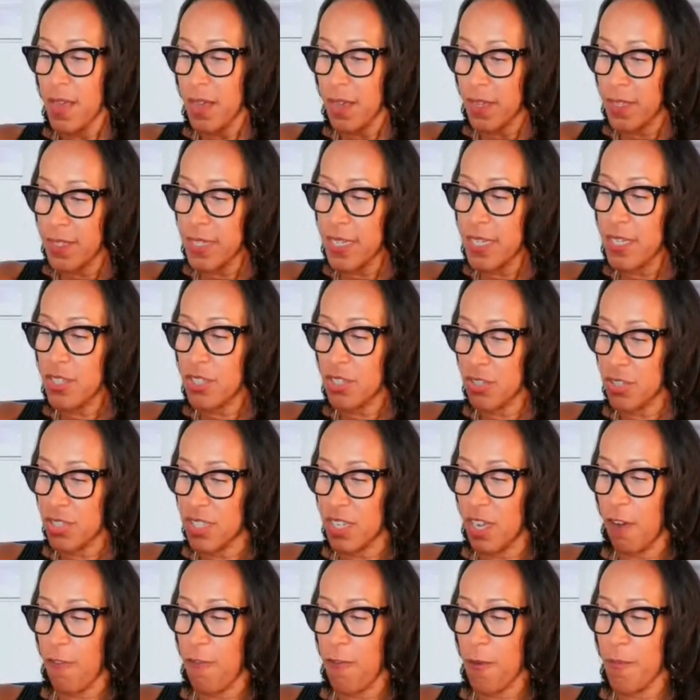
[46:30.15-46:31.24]
Cleanse
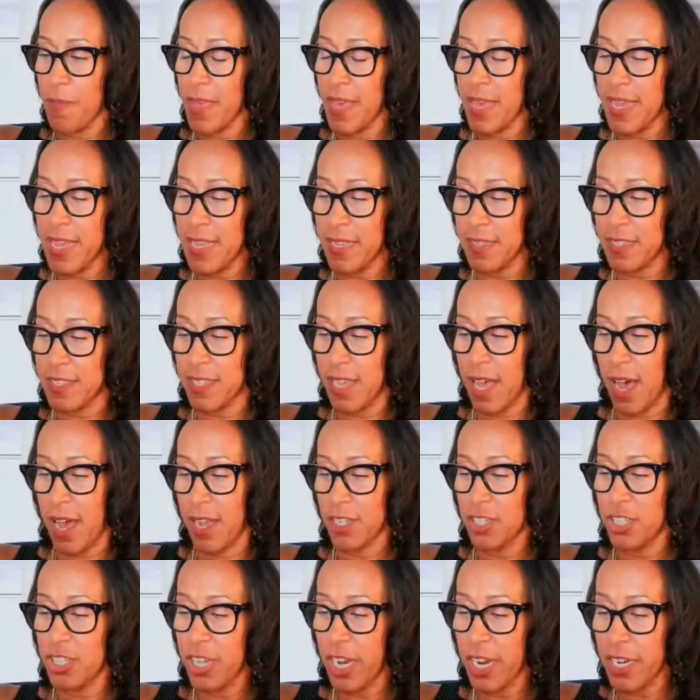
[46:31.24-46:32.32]
yourself from the inside.
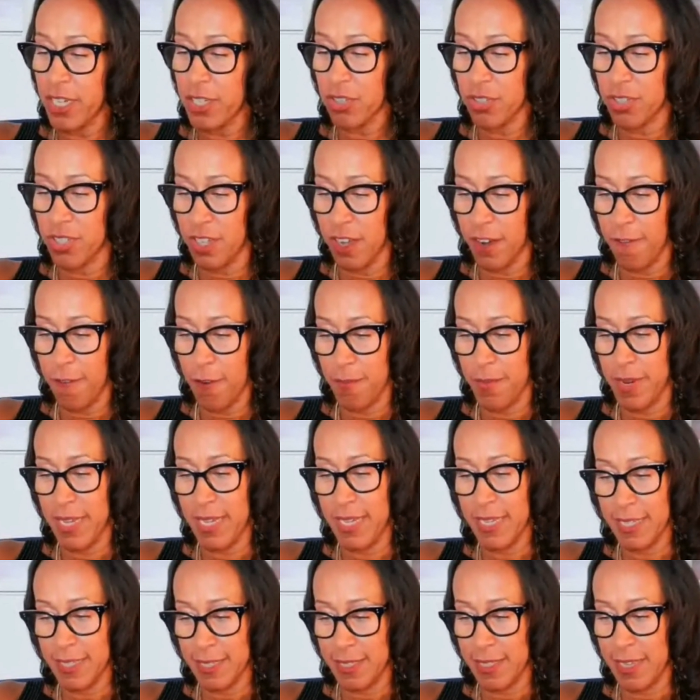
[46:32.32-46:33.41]
Change yourself from the
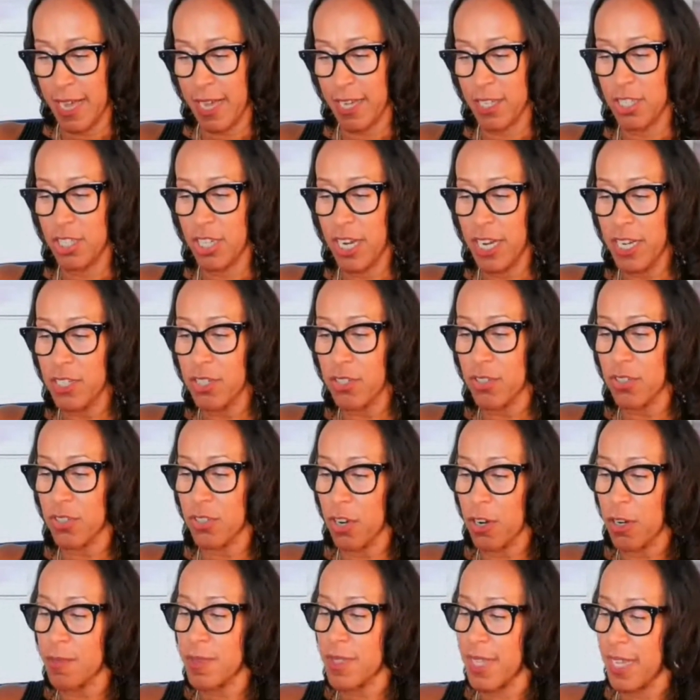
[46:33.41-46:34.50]
inside. Change your
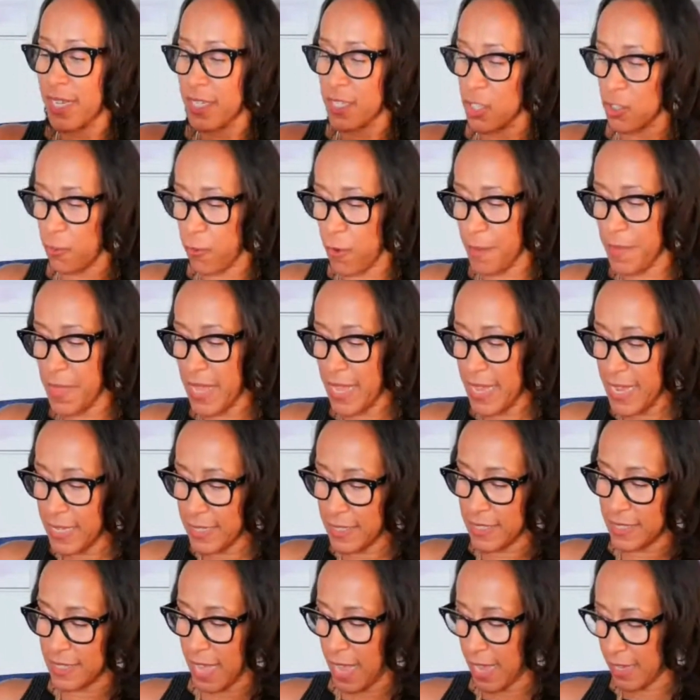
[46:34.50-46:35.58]
circumstances from the
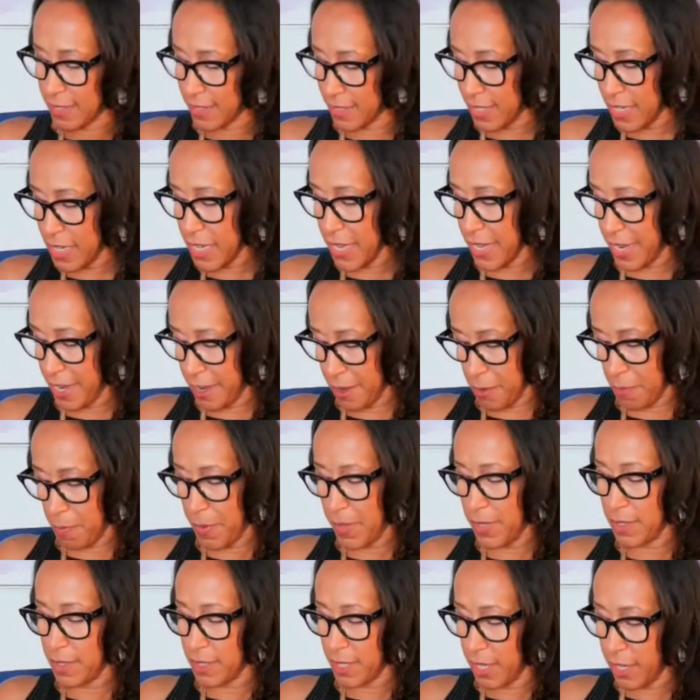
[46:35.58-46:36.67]
inside. Seek inner
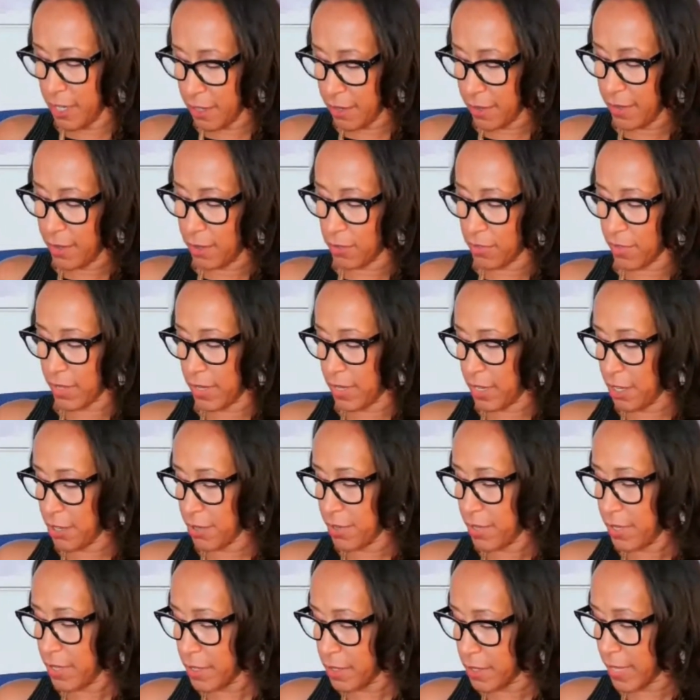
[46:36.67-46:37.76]
peace, inner health, and inner
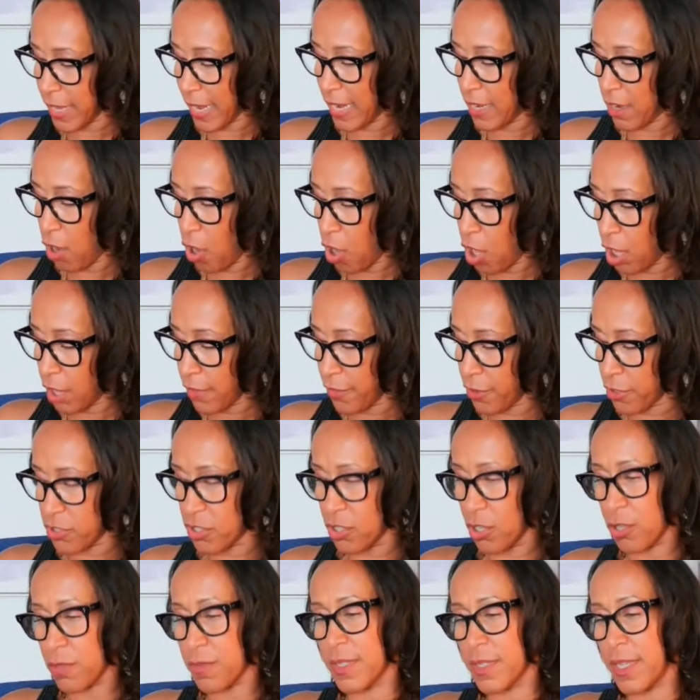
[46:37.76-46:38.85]
healing, and all of your
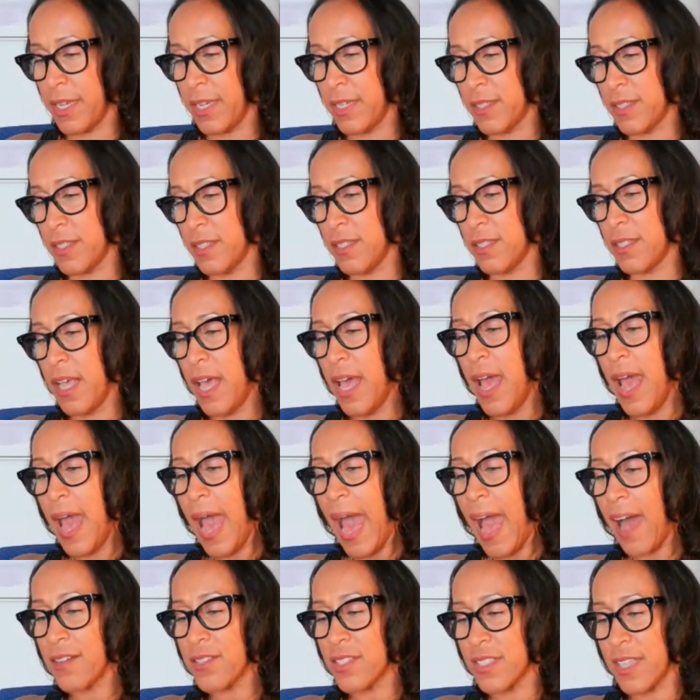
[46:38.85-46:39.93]
circumstances
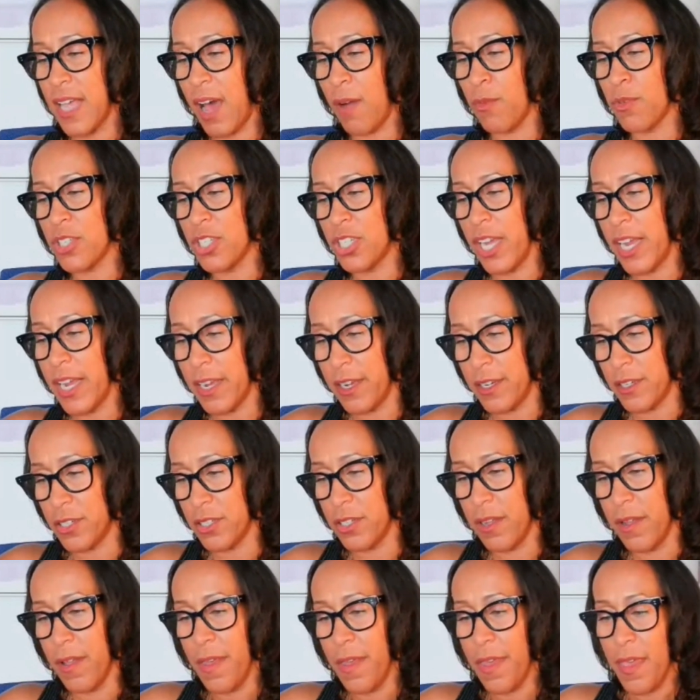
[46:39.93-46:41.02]
outside will change.
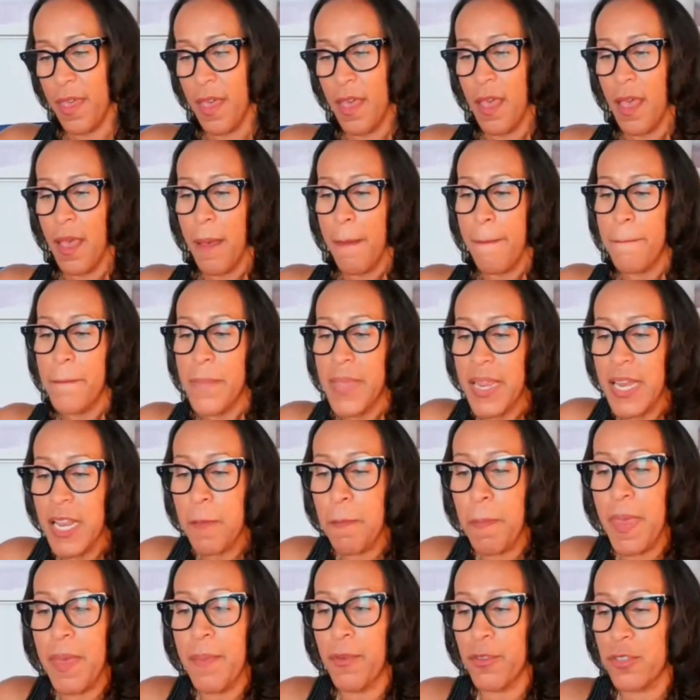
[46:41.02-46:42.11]
Many
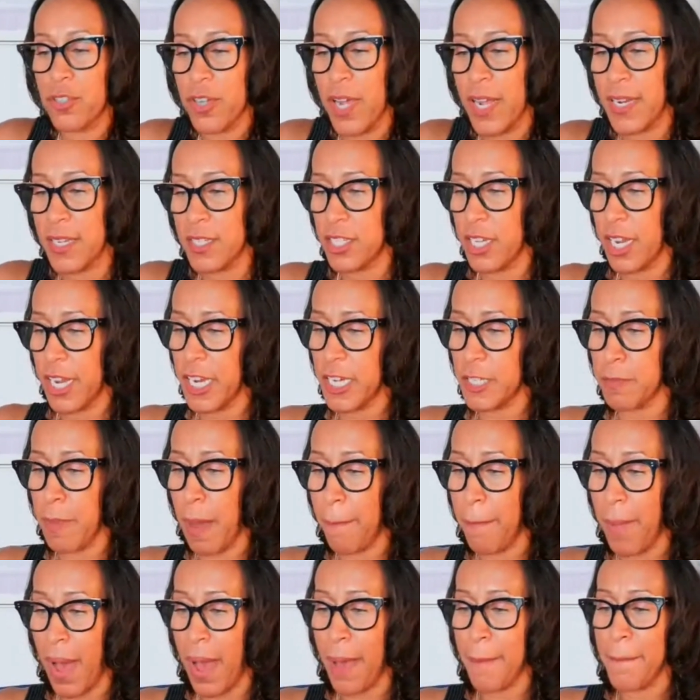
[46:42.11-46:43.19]
people try to change by
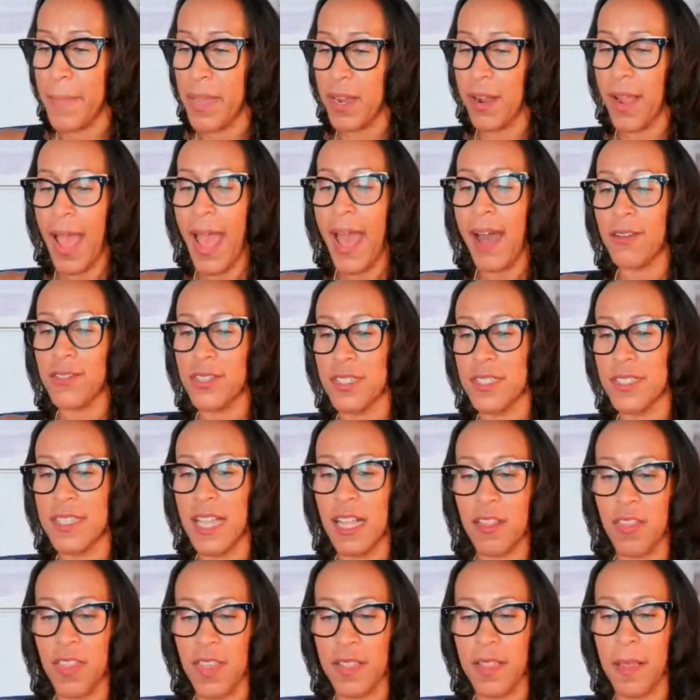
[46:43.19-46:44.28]
buying bigger houses. They
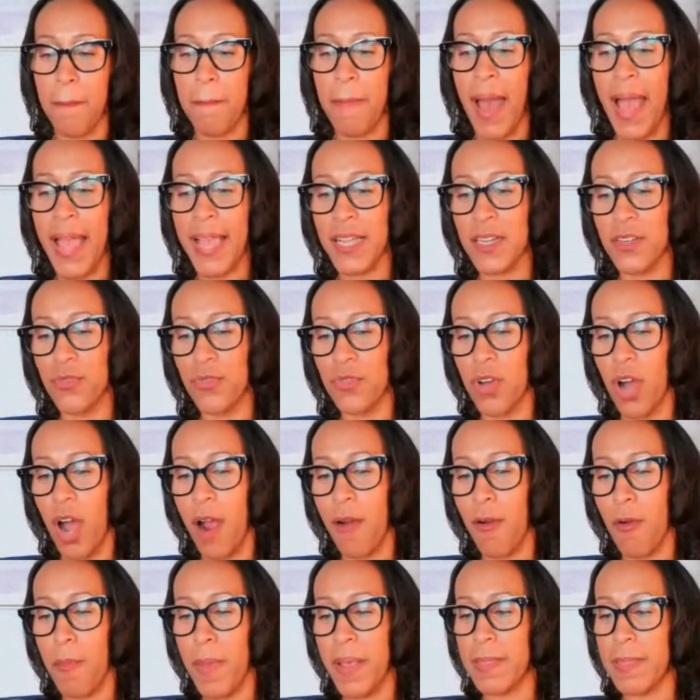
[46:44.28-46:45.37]
think that buying a new car
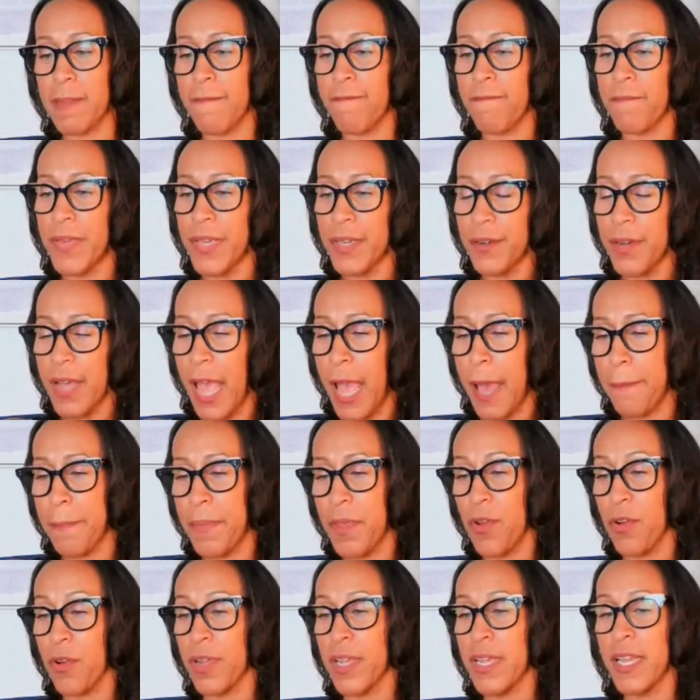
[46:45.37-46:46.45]
will make them feel
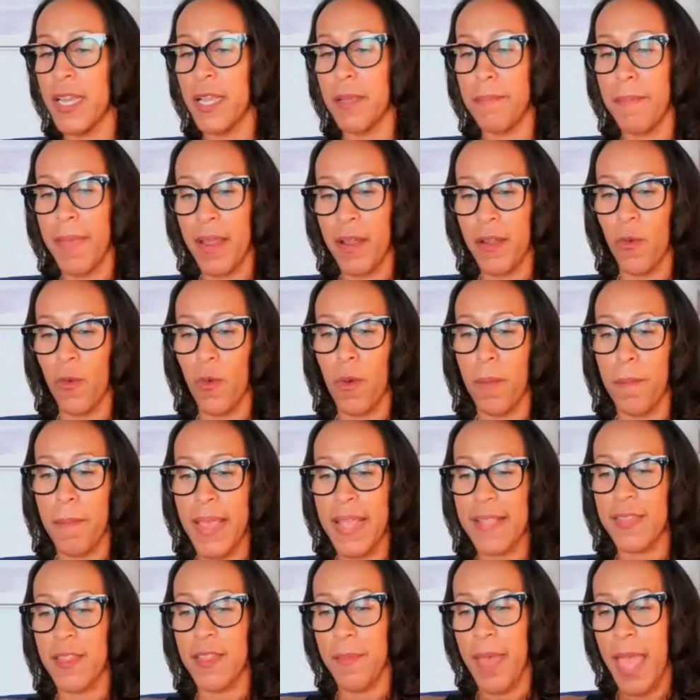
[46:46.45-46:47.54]
happier or getting married will
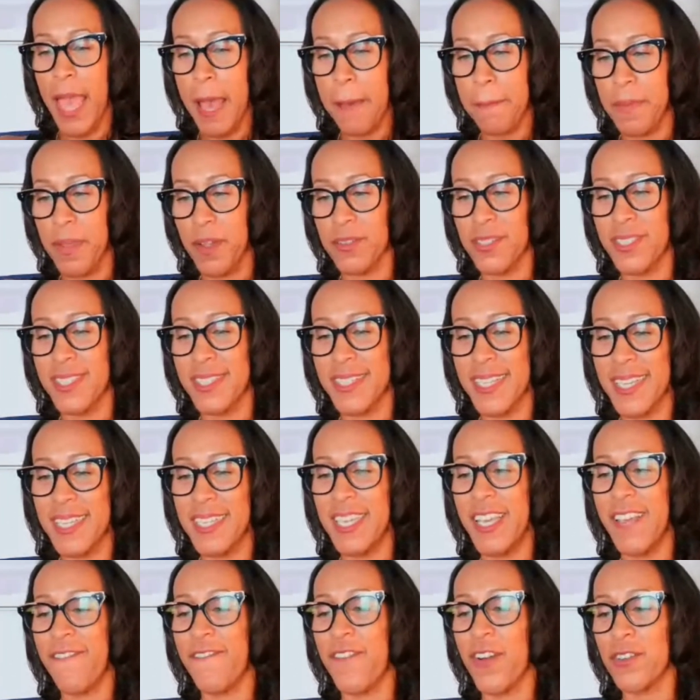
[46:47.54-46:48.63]
make them happier. Seek
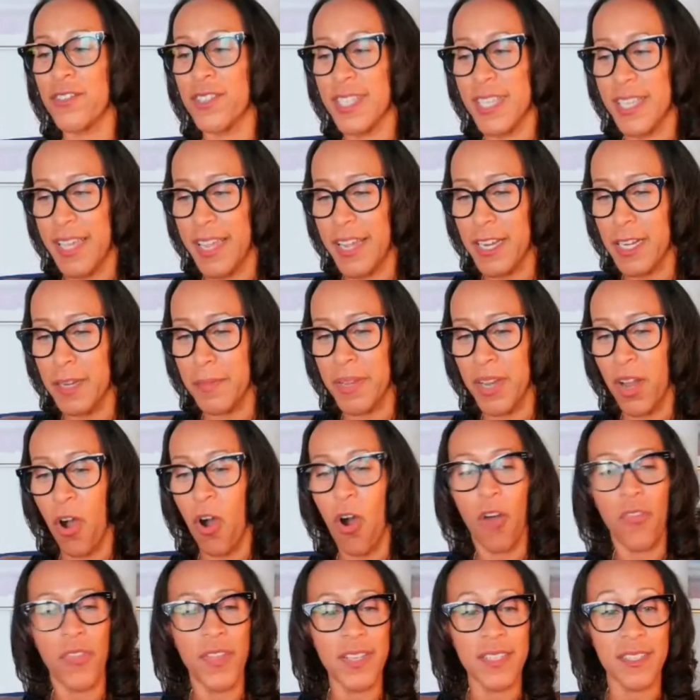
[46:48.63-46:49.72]
ye first the kingdom, and
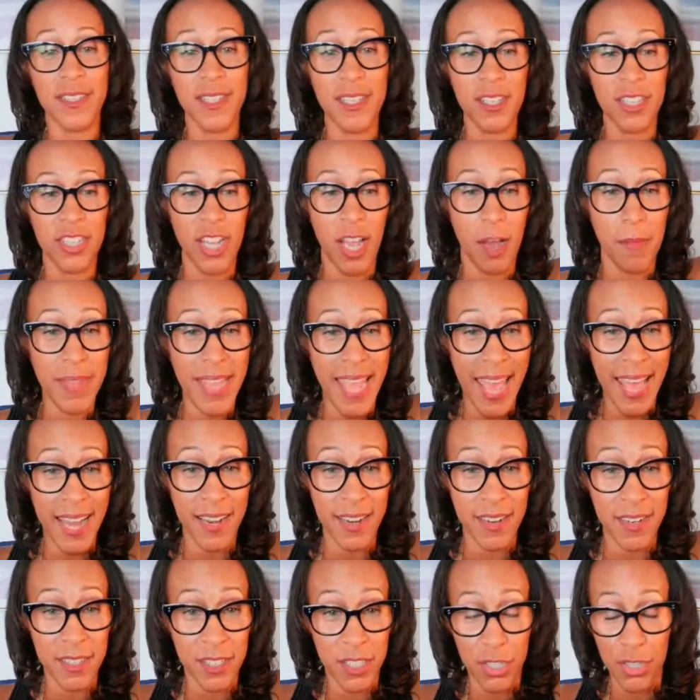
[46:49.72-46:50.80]
all these things shall be added
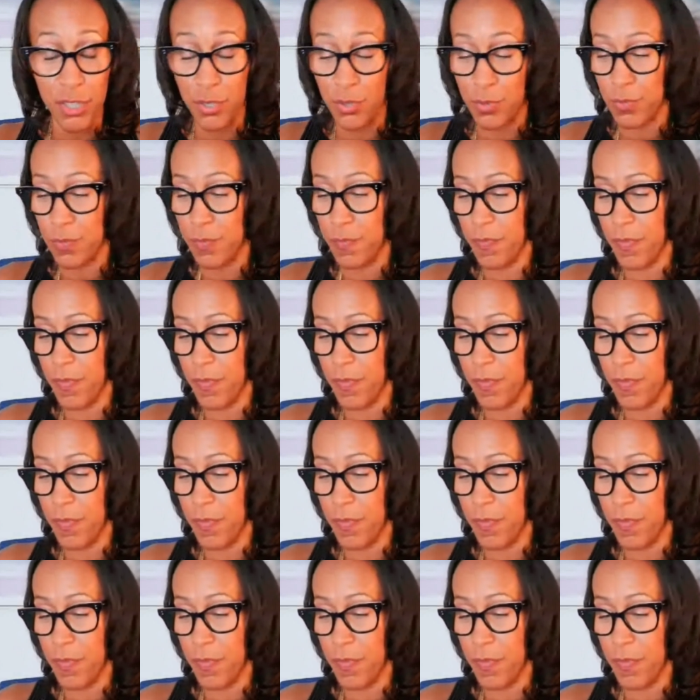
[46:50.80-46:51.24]
unto you.